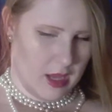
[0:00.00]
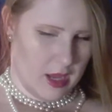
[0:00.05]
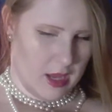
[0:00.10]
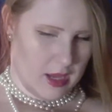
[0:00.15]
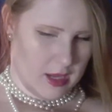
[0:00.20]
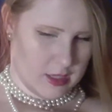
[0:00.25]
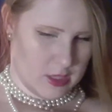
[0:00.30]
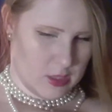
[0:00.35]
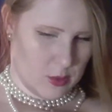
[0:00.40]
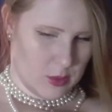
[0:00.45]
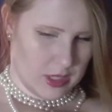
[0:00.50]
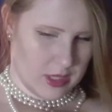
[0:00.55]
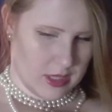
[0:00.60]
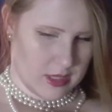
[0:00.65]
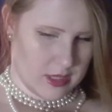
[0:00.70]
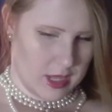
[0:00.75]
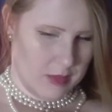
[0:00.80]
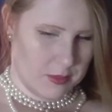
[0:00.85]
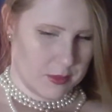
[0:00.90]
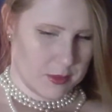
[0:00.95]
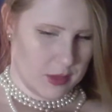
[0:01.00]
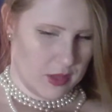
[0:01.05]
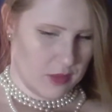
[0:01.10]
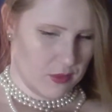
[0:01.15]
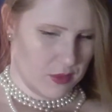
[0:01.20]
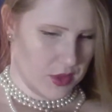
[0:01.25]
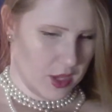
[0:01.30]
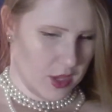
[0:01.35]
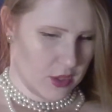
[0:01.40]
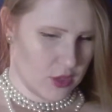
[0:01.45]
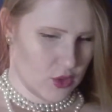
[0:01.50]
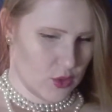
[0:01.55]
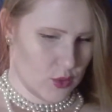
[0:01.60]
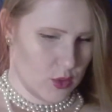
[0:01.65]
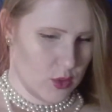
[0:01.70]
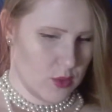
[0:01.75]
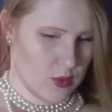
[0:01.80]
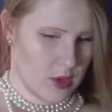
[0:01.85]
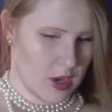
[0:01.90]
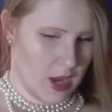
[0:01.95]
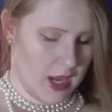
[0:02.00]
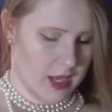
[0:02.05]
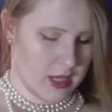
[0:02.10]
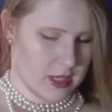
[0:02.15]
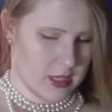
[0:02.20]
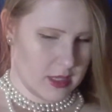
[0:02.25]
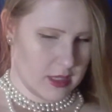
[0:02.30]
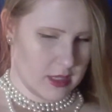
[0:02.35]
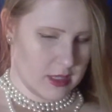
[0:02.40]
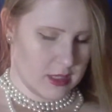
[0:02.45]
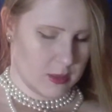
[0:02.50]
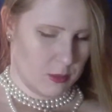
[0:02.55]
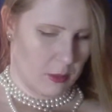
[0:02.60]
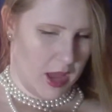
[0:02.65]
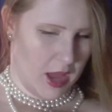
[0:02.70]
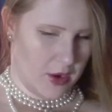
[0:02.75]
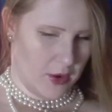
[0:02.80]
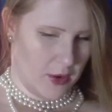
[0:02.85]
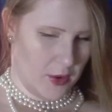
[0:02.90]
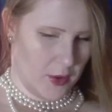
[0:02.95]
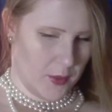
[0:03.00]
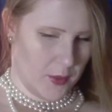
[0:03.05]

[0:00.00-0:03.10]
as to accept me for thy true knight in this matter.